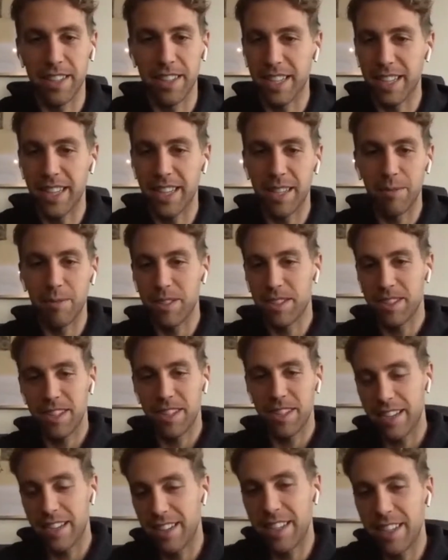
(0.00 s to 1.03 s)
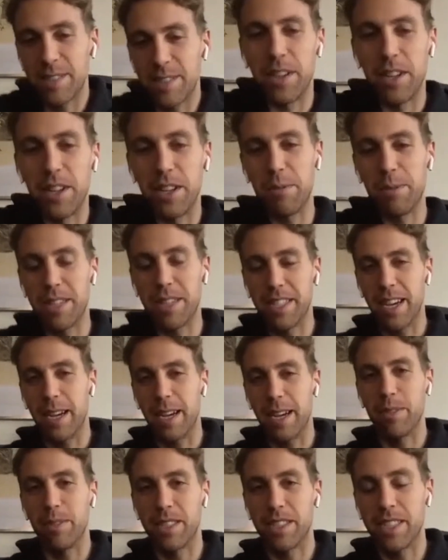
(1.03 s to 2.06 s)
His volume at the
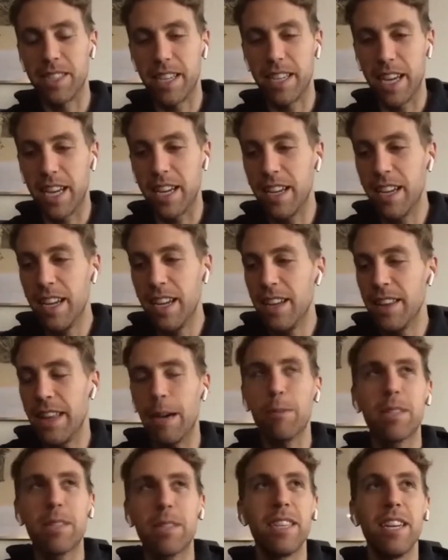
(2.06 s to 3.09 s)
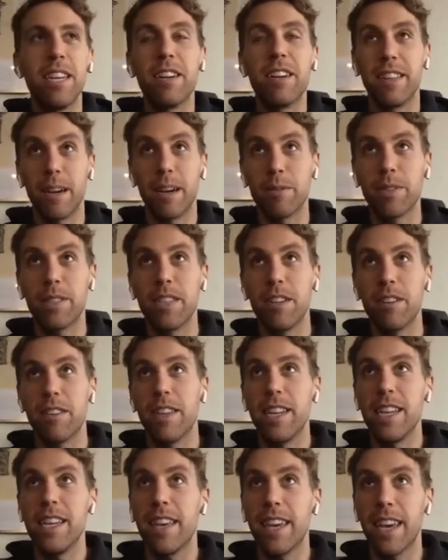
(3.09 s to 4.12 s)
time was insane. That was the year
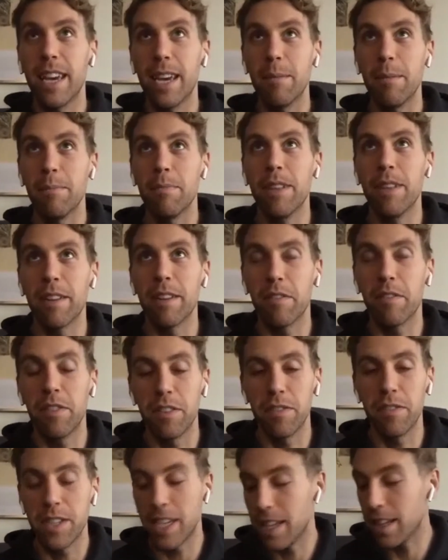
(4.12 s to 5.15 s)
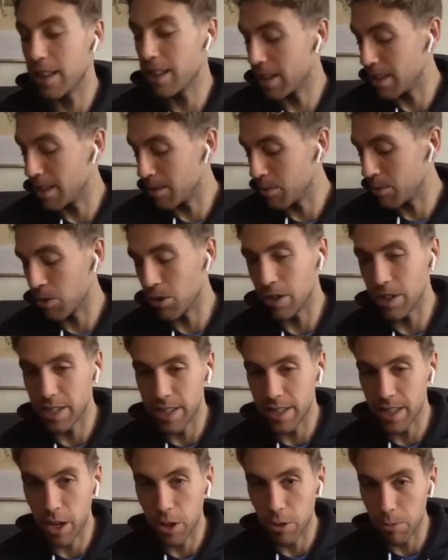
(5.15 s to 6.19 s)
that he came 15th in the world in
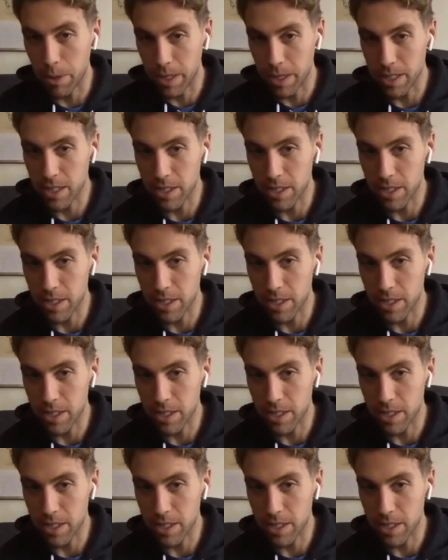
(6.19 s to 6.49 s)
the open.